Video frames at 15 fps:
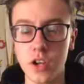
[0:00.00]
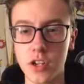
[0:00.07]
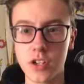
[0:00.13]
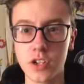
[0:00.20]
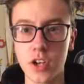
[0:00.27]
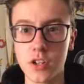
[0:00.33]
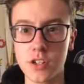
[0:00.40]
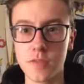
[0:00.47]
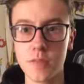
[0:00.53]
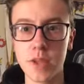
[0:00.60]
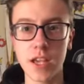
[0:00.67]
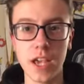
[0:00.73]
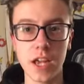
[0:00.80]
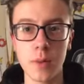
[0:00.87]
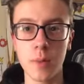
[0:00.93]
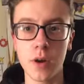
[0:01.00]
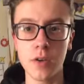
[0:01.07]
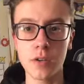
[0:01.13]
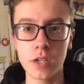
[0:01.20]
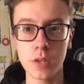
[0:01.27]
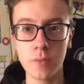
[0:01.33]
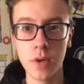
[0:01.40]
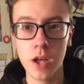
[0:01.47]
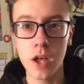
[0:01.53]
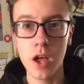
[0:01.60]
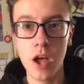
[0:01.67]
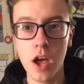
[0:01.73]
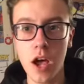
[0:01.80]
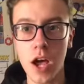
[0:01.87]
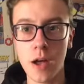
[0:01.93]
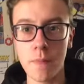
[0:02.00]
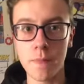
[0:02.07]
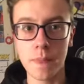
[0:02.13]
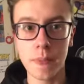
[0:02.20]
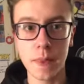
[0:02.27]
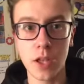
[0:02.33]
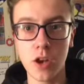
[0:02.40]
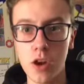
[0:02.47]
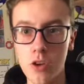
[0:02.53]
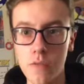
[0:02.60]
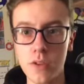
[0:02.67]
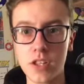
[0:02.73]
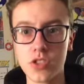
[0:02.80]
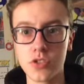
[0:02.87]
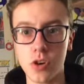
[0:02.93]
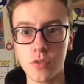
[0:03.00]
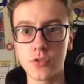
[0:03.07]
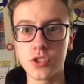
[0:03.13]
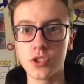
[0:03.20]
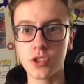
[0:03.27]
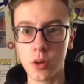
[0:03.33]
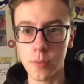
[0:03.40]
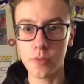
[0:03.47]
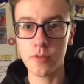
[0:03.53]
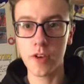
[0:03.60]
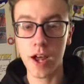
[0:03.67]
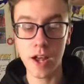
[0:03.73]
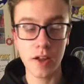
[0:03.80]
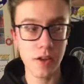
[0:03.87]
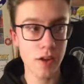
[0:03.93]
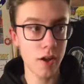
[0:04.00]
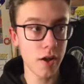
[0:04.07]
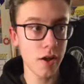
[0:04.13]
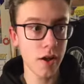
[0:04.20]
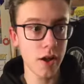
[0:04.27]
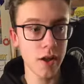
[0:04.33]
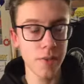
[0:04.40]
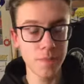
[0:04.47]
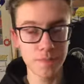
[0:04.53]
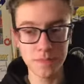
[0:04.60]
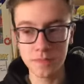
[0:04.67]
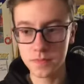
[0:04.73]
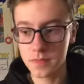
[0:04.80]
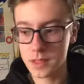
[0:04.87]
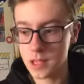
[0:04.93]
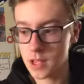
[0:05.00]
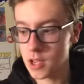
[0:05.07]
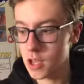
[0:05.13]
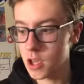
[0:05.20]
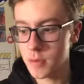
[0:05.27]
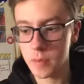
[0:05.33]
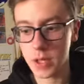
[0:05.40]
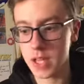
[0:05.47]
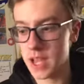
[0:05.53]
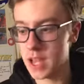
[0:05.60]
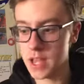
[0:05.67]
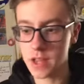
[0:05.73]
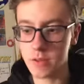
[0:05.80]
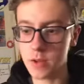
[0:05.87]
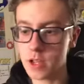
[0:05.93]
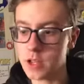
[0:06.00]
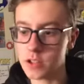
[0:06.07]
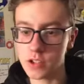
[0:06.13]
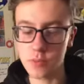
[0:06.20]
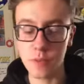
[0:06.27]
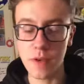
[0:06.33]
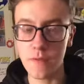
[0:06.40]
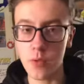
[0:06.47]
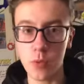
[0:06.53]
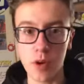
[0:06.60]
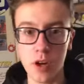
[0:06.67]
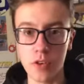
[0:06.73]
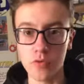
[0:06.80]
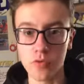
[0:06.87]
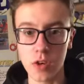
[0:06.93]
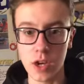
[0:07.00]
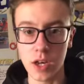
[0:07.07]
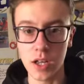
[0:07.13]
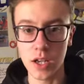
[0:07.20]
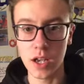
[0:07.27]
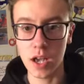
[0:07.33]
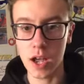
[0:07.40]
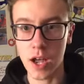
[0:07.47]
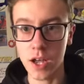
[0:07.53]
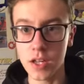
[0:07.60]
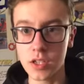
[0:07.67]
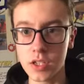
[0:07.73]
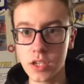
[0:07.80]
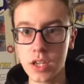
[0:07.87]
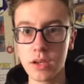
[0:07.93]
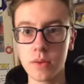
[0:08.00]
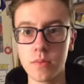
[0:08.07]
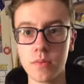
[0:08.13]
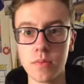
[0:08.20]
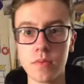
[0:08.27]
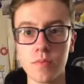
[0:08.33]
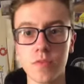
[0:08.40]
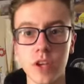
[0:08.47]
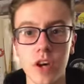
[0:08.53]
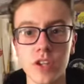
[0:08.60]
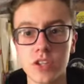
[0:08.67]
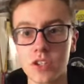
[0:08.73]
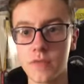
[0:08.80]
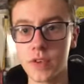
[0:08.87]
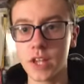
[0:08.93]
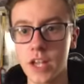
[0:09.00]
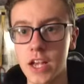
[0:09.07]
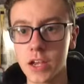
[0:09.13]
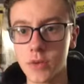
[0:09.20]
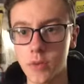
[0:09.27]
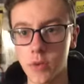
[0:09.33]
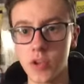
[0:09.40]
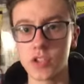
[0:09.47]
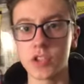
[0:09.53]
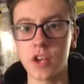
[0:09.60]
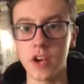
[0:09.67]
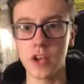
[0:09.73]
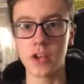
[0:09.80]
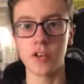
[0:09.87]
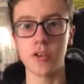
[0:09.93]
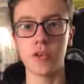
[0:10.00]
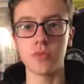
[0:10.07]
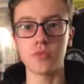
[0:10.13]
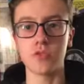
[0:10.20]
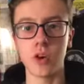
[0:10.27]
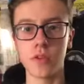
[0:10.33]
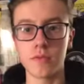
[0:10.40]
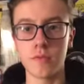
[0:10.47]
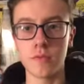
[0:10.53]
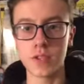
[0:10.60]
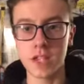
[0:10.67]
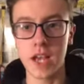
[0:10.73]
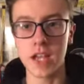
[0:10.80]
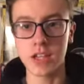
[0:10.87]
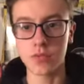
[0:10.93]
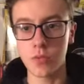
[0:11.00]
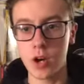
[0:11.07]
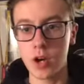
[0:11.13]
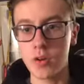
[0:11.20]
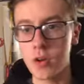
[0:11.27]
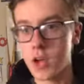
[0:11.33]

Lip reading: chance of me getting a podium. COVID sort of stopped that, but yeah, it just meant the world, really. And the icing on the cake was I got driver of the day as well,